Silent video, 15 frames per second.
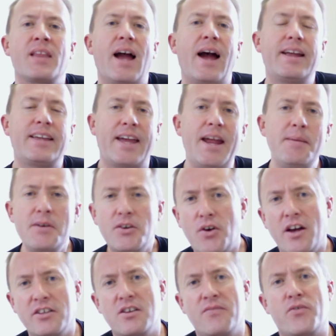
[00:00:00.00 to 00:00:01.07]
I came
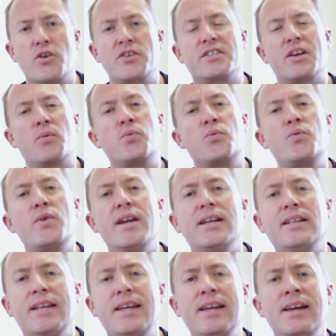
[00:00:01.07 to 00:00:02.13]
across a verse that
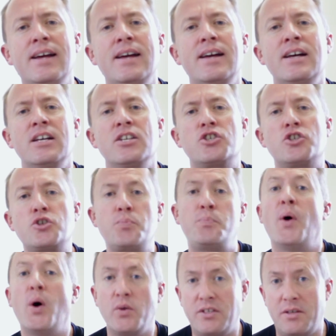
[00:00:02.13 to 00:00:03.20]
really
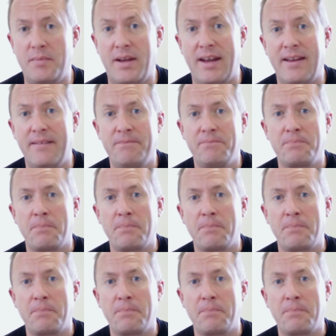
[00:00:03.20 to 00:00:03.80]
spoke to me.